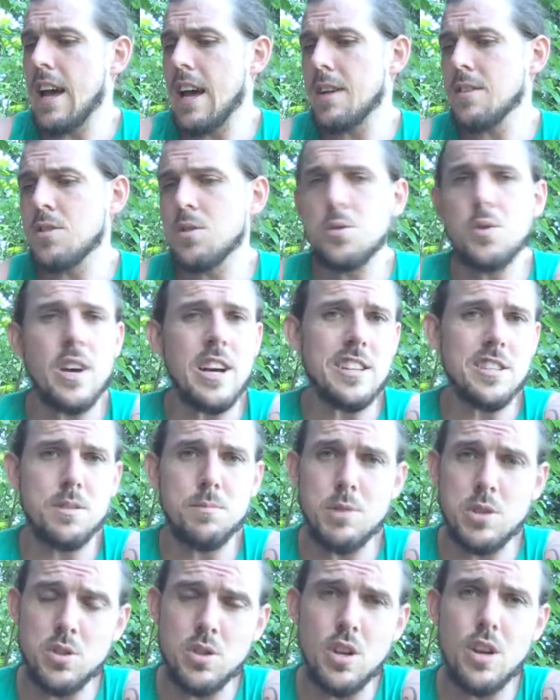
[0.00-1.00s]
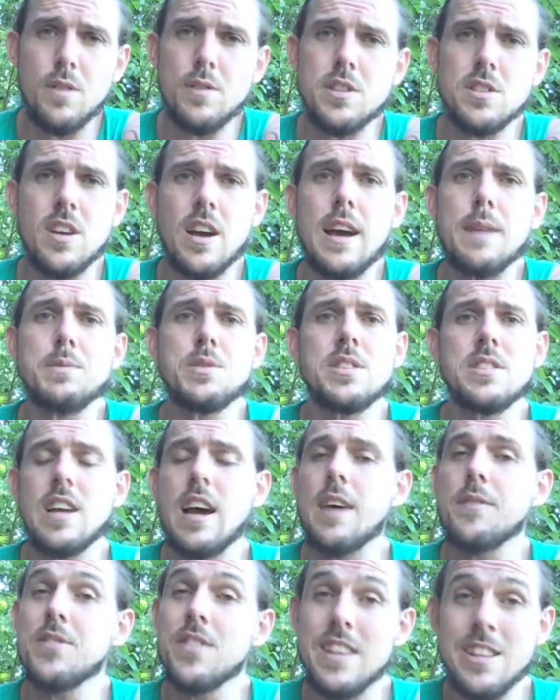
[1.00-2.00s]
do customer service type
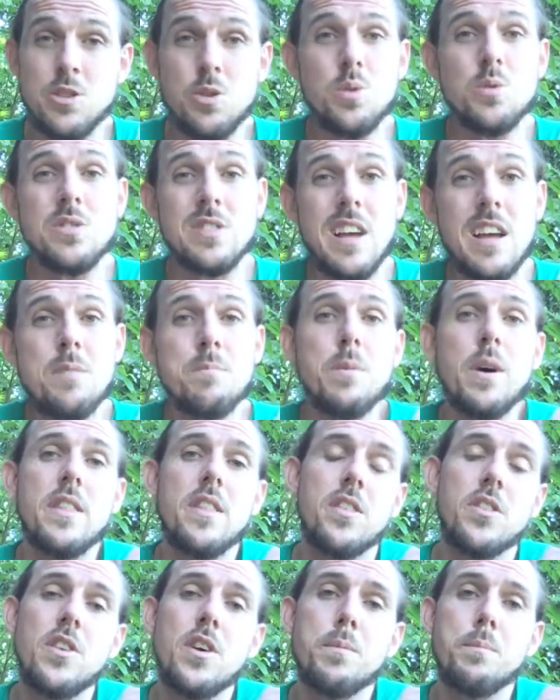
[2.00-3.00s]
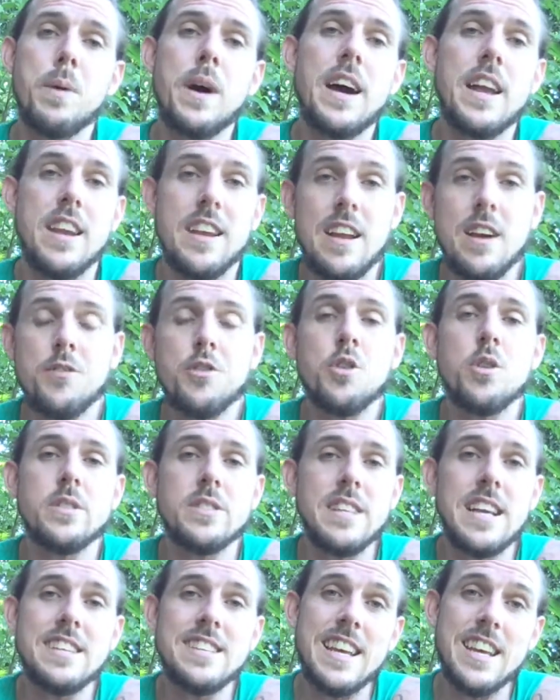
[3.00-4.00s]
stuff. It's all done by the third party. Now, of course,
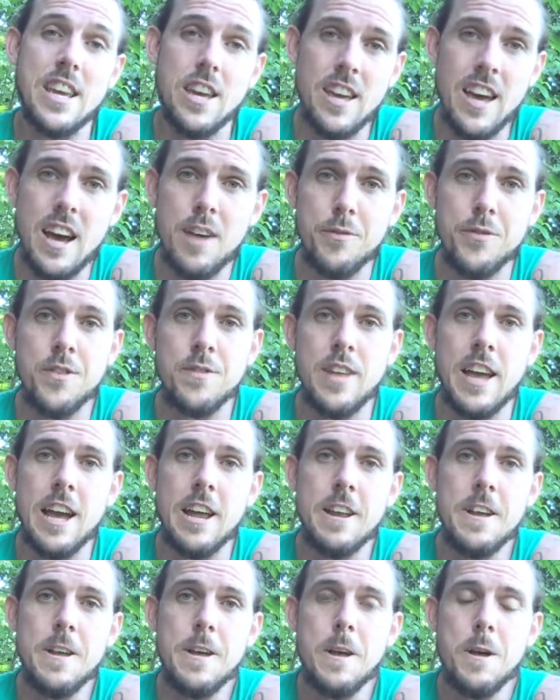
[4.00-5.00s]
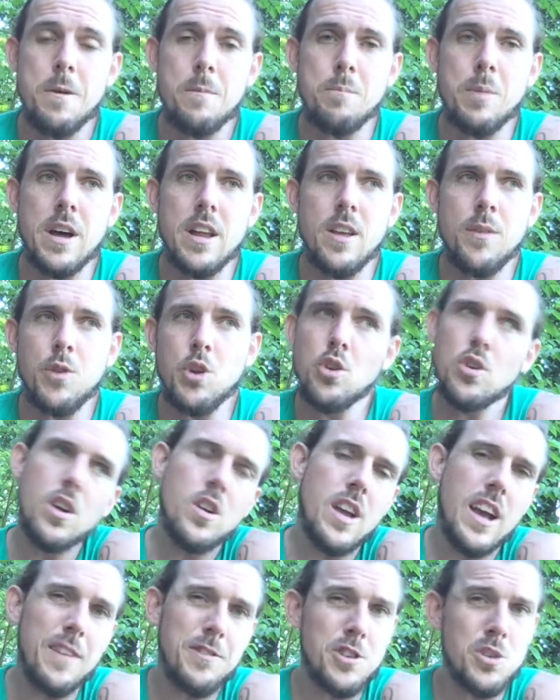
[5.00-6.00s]
they take a cut from that, but if you don't
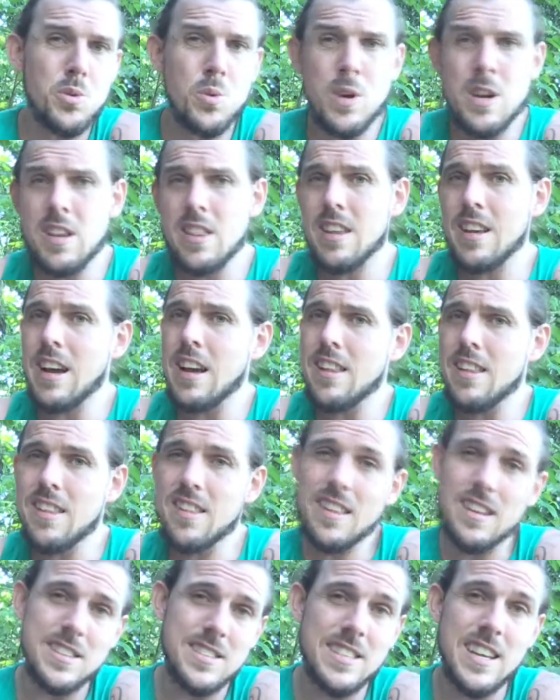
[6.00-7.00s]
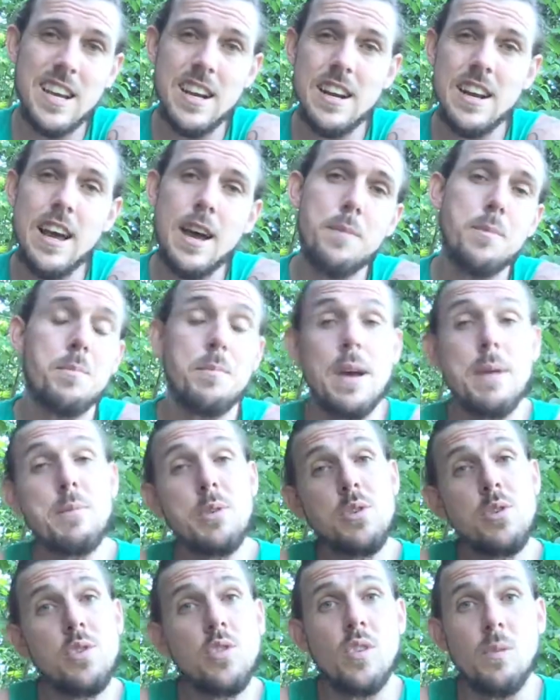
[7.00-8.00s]
have to do anything other than set it up and maybe
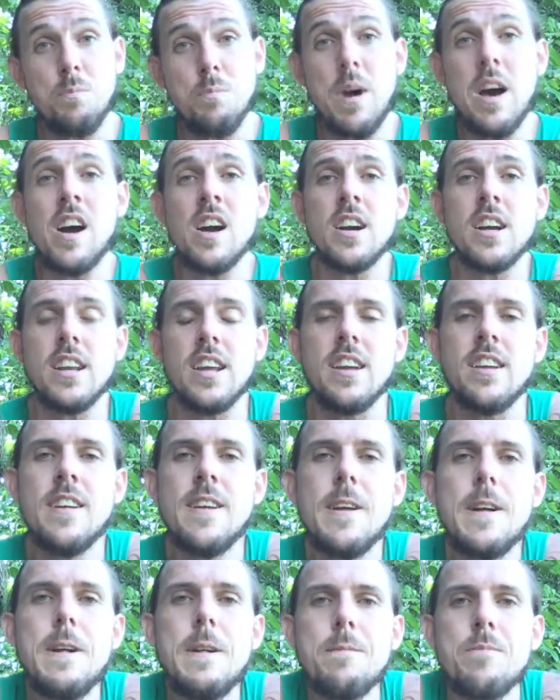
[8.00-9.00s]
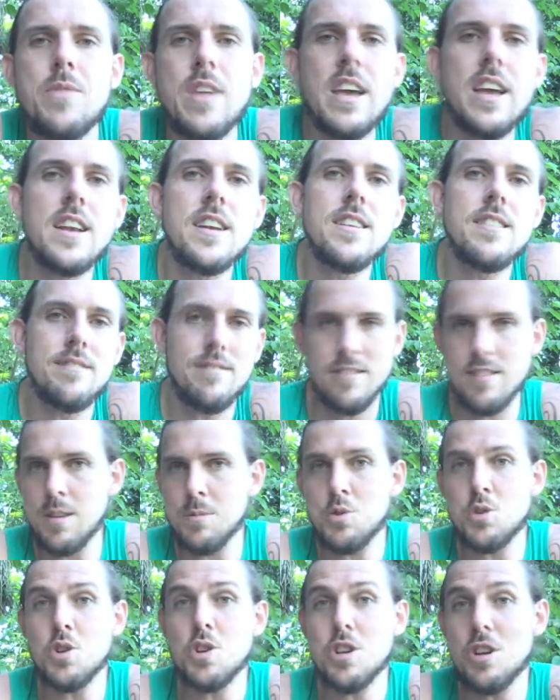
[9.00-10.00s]
do some marketing, then I'm
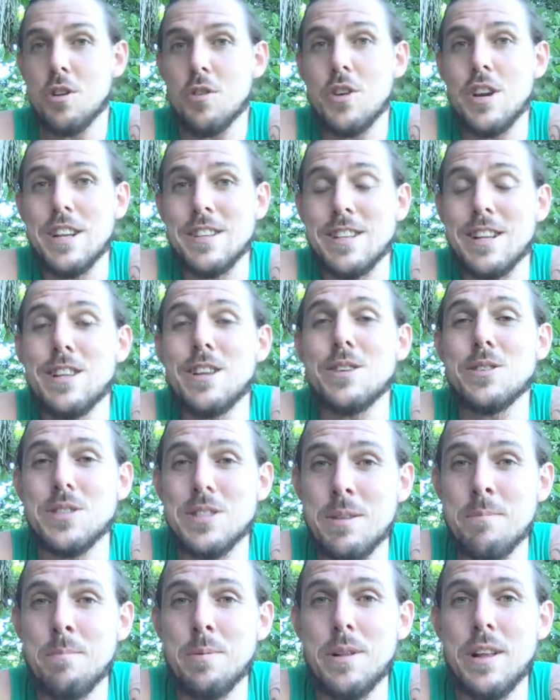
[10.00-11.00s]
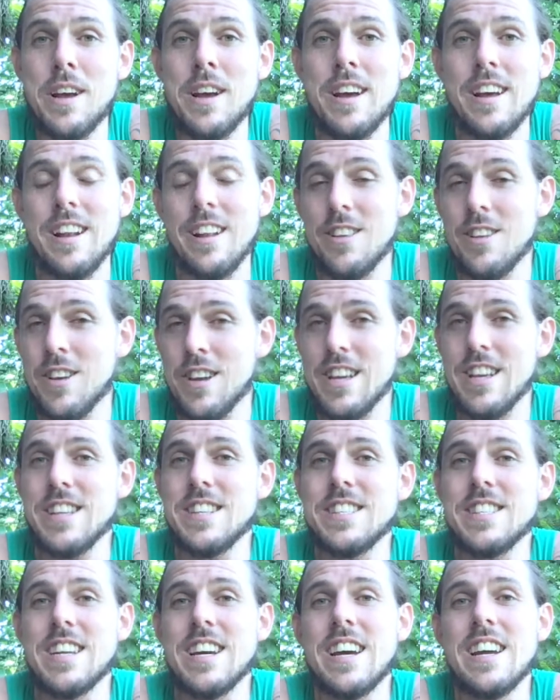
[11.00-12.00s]
sure you'd agree it's a lot simpler and a lot
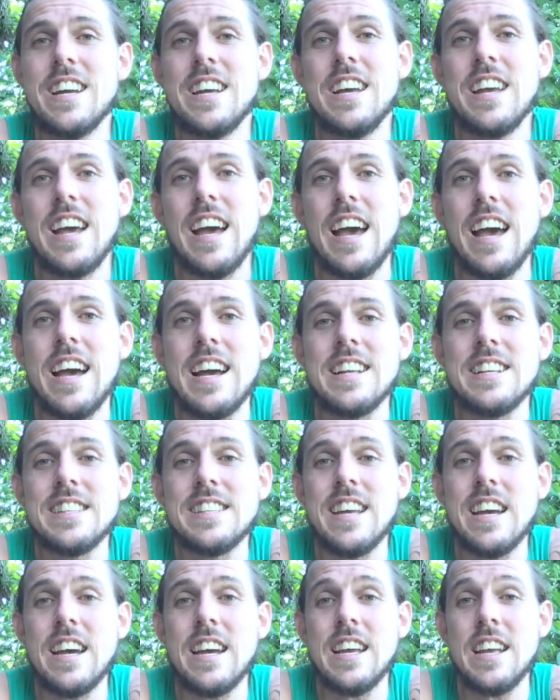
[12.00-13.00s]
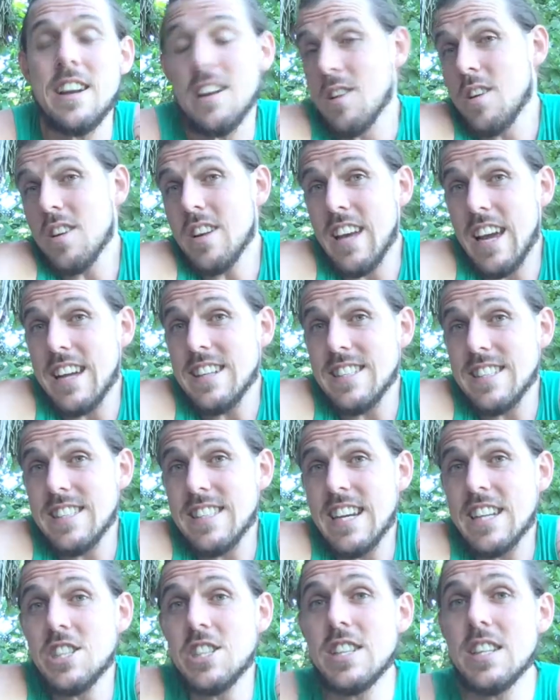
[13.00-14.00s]
easier, and in a lot of cases it
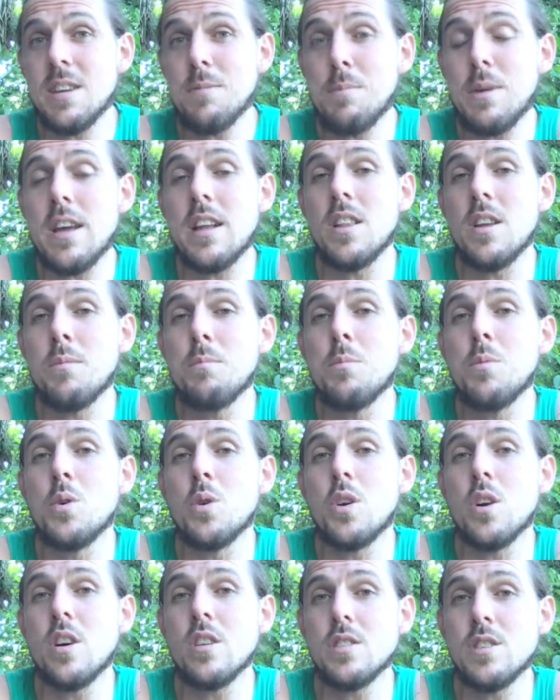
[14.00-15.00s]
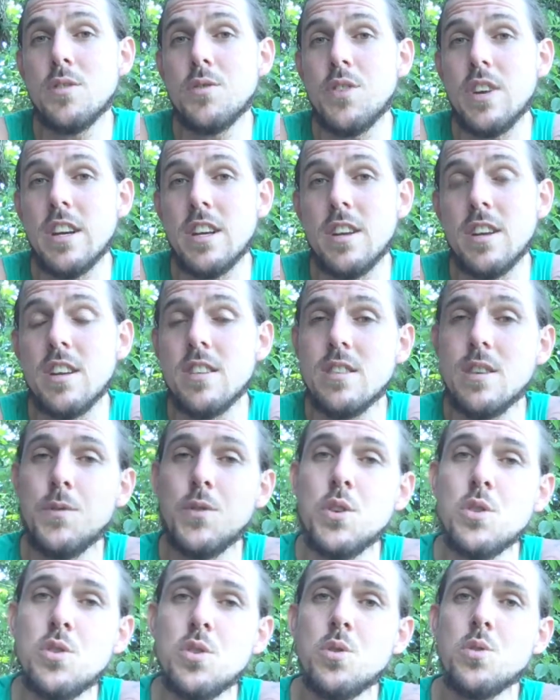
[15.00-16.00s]
actually can be a lot more cost effective, because if you
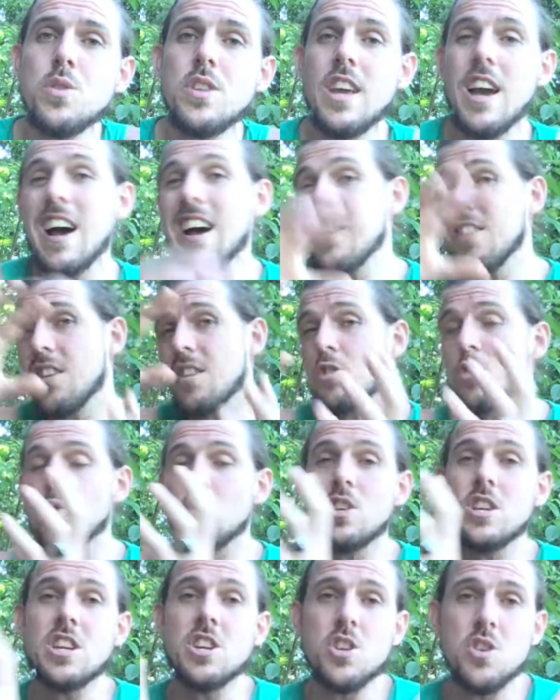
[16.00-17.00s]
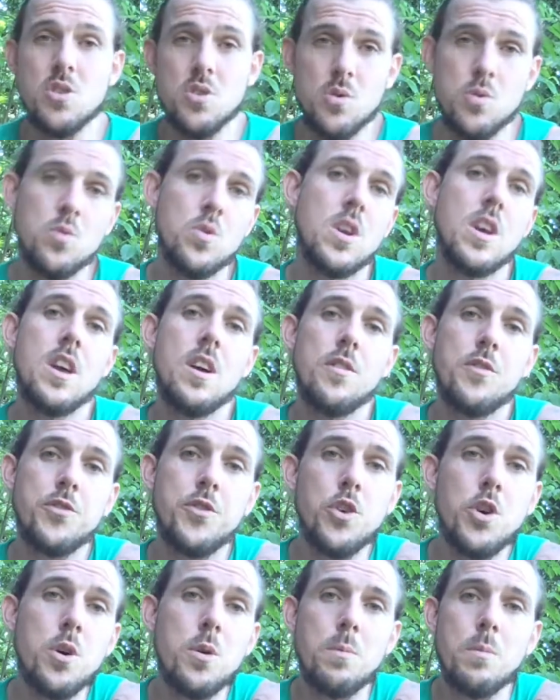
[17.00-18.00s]
do the other traditional
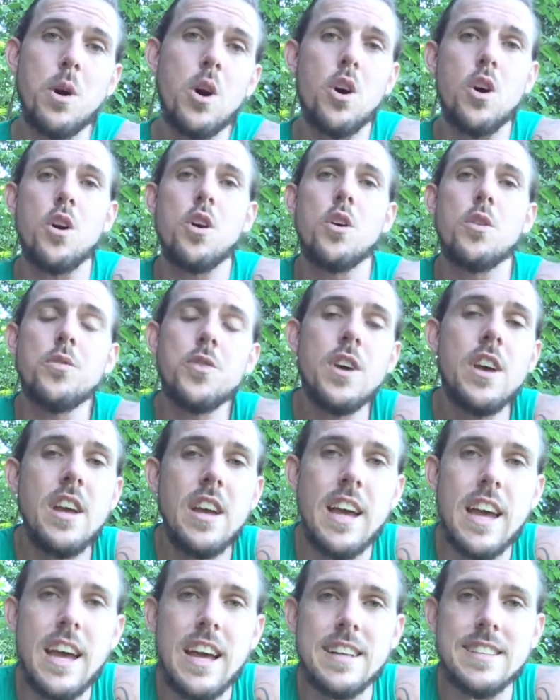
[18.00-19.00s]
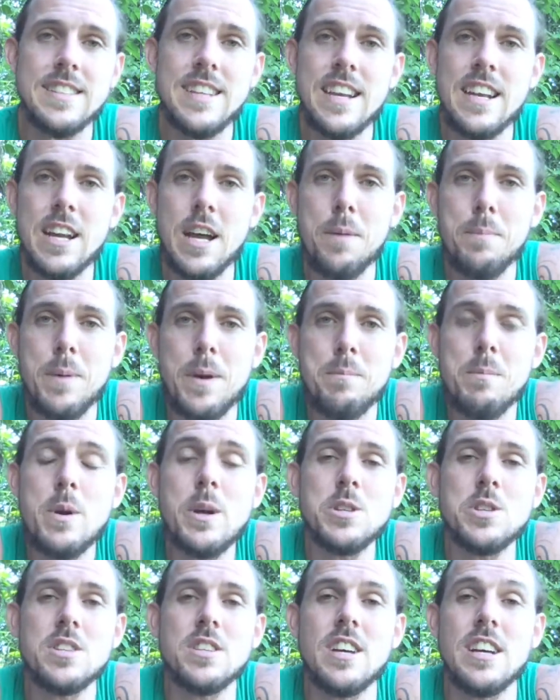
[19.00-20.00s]
form of setting up a
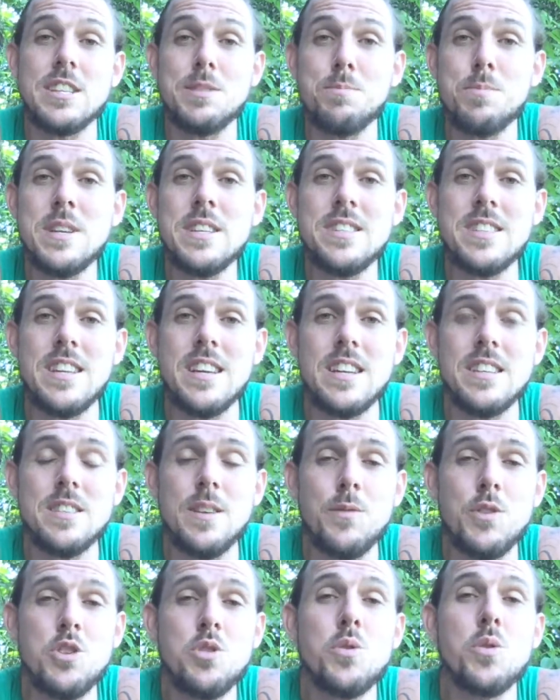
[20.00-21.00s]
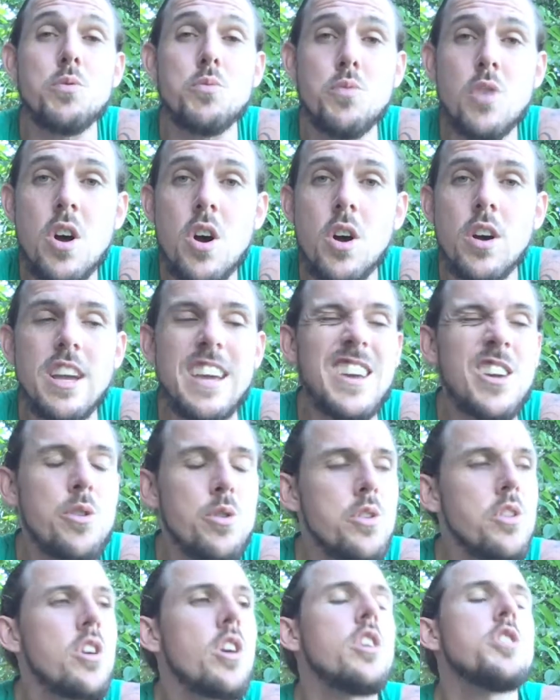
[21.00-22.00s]
merchandise business, if you do it wrong, it
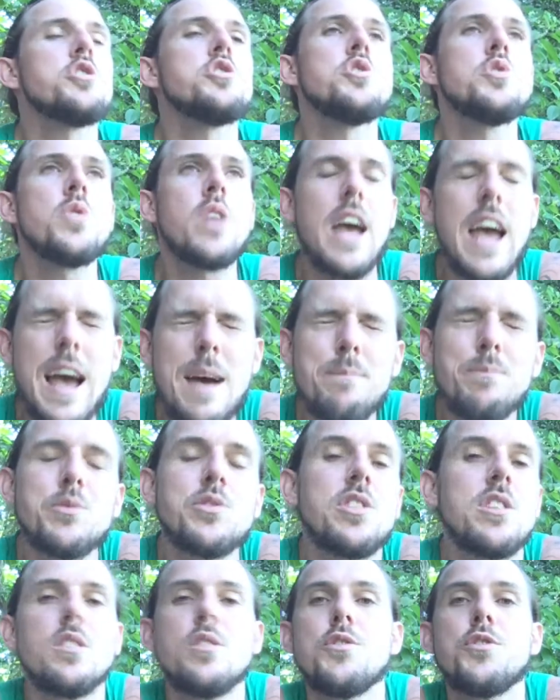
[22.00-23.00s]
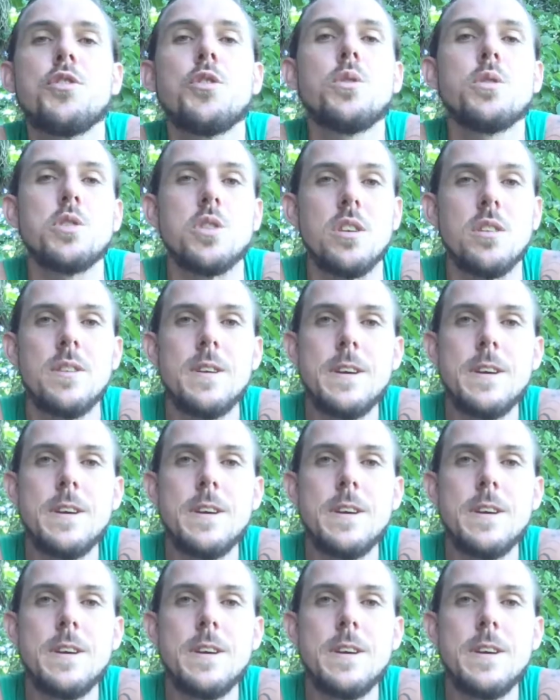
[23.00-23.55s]
could cost you an absolute fortune.